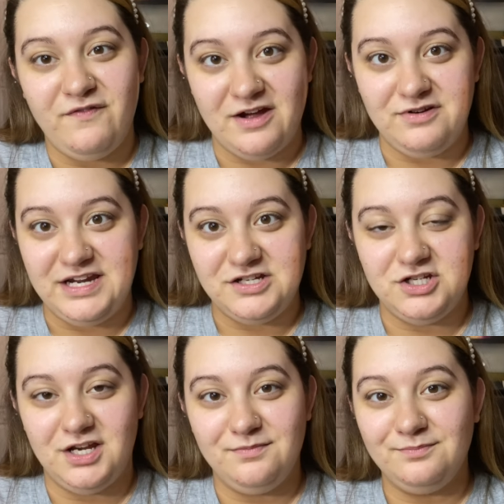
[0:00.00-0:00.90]

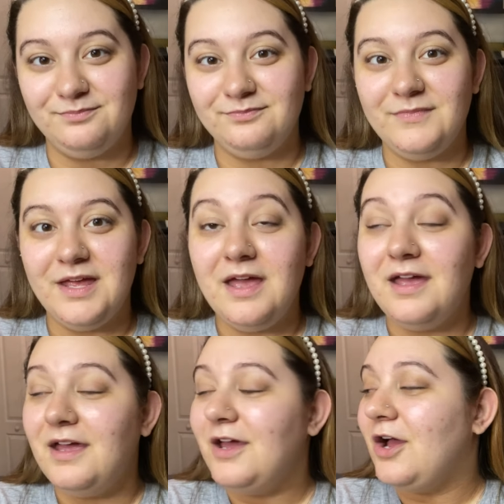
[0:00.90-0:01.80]
Foundation. All
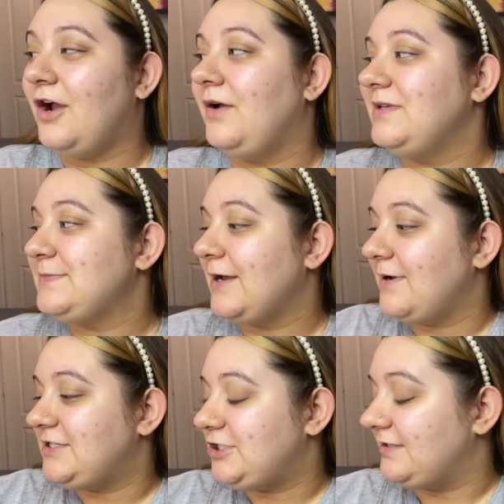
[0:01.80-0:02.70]
right, what's my
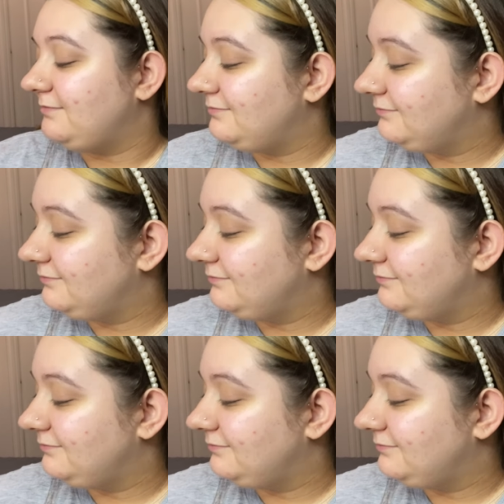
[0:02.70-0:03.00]
question?